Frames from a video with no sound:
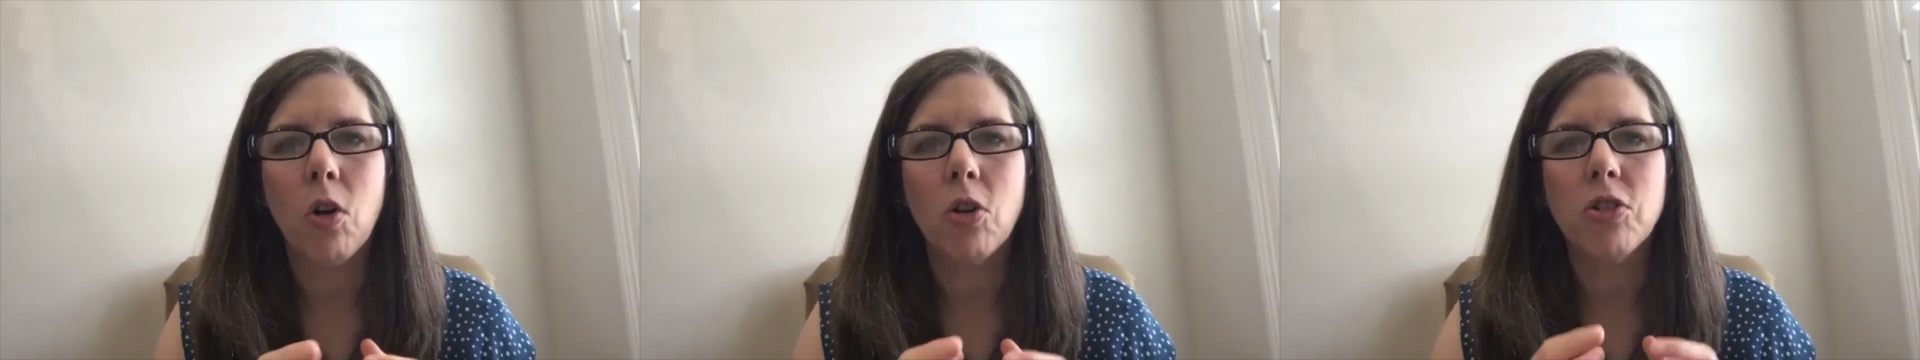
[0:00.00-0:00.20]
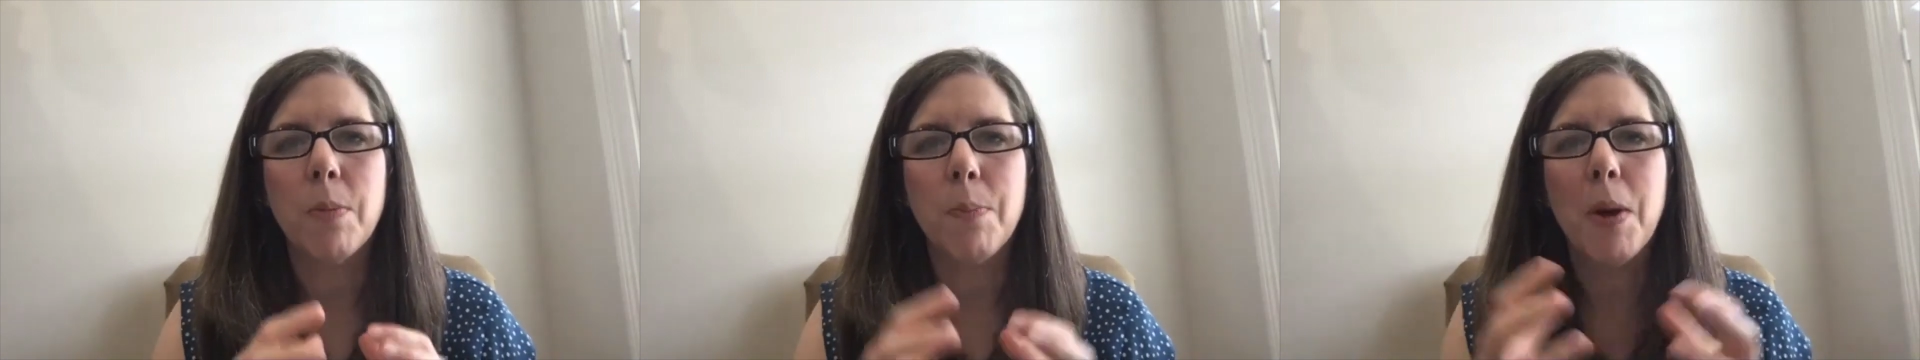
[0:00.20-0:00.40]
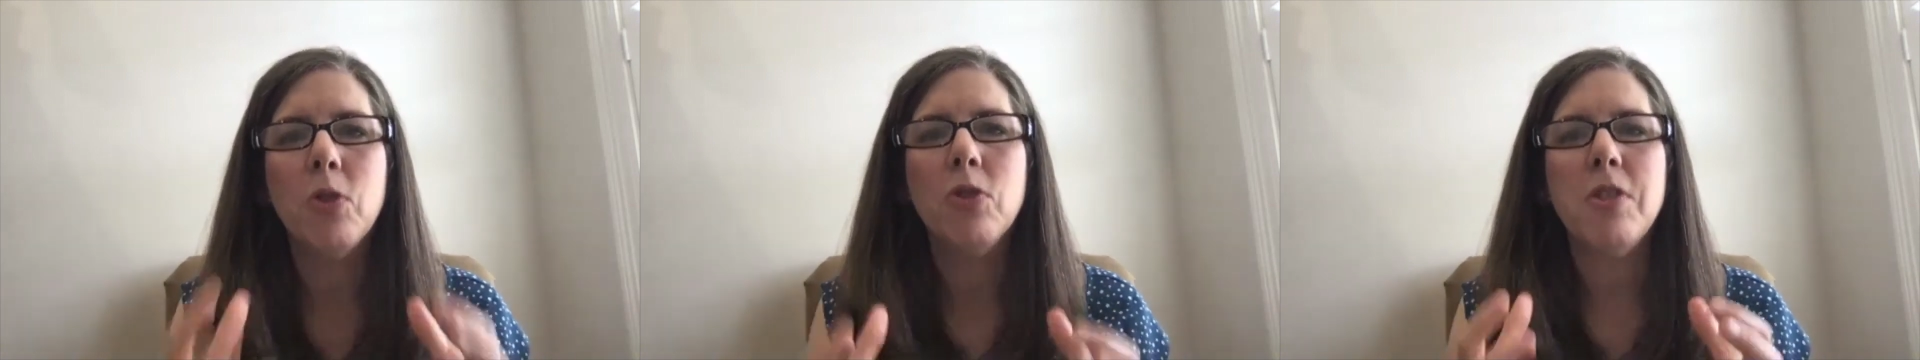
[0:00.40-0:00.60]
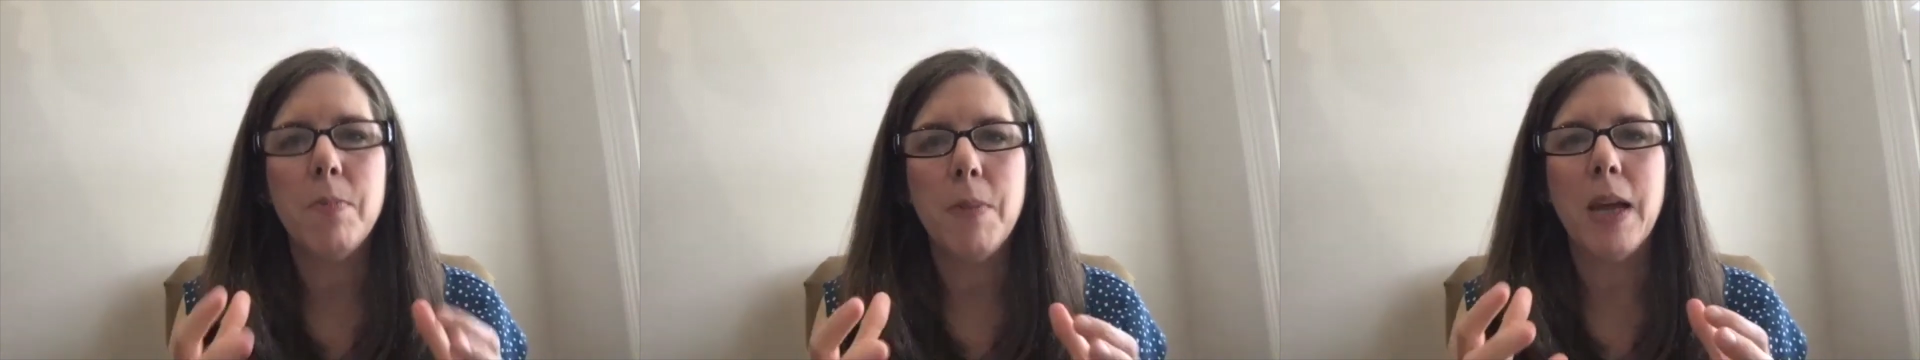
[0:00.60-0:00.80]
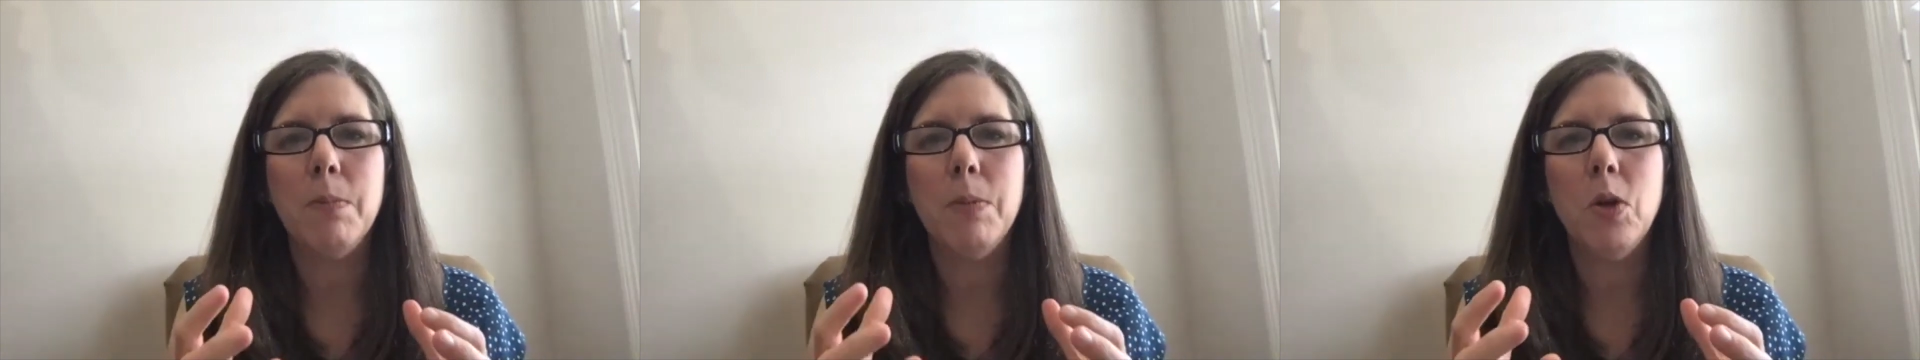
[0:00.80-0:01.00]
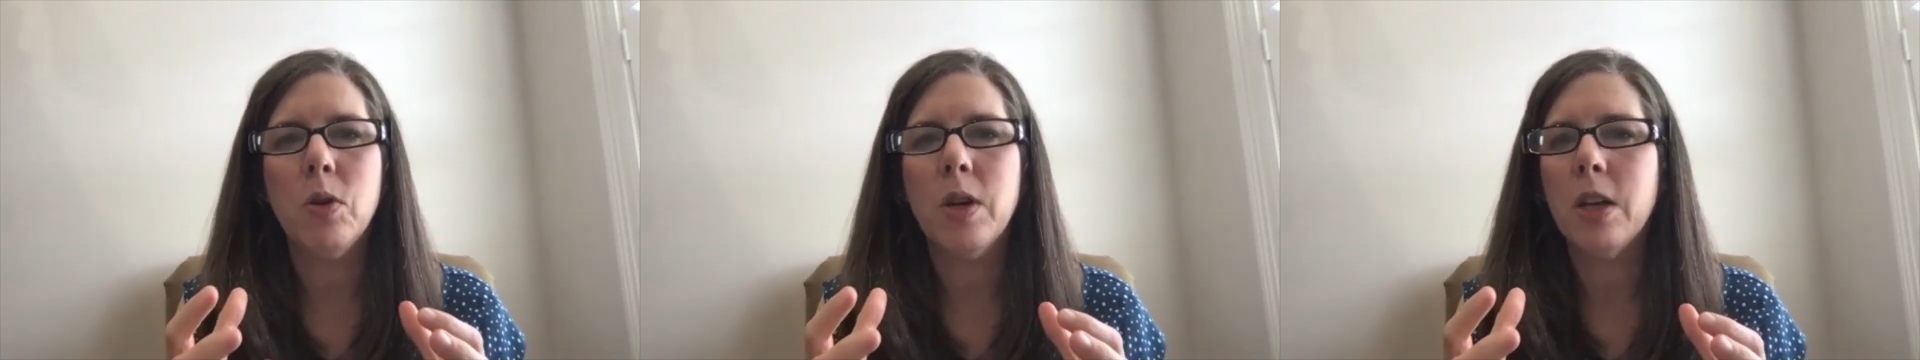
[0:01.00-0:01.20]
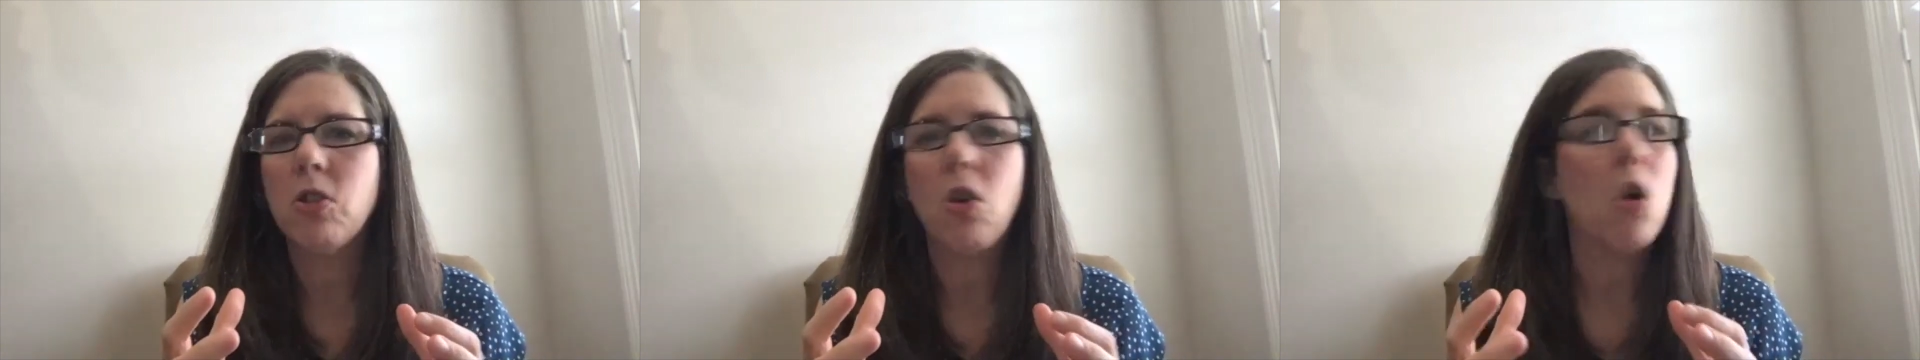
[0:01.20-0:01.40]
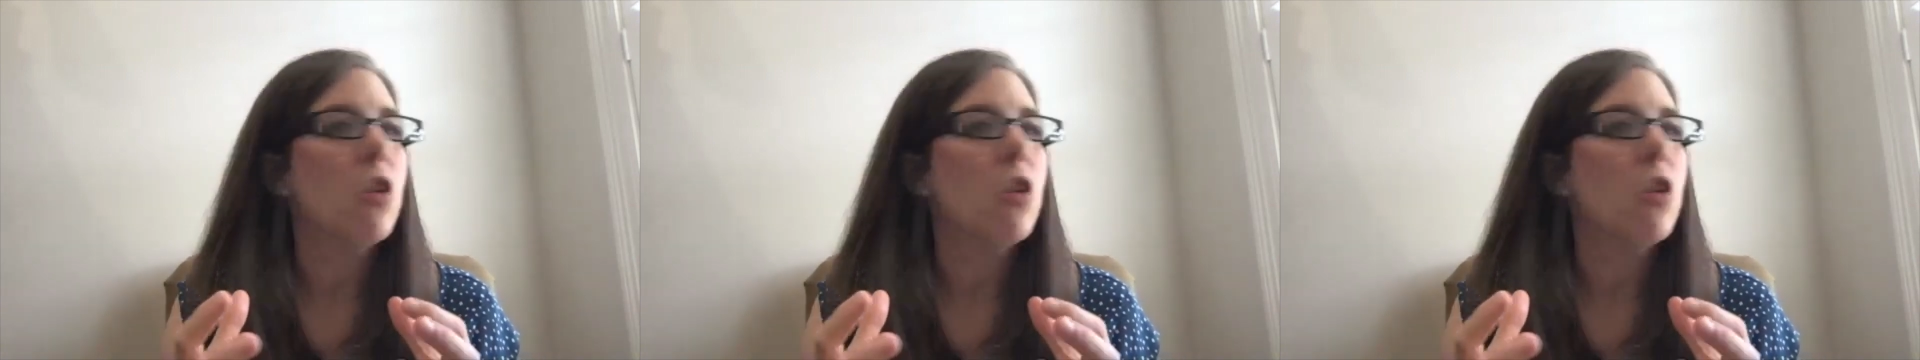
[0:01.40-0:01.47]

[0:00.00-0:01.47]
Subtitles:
are supposed to make mucus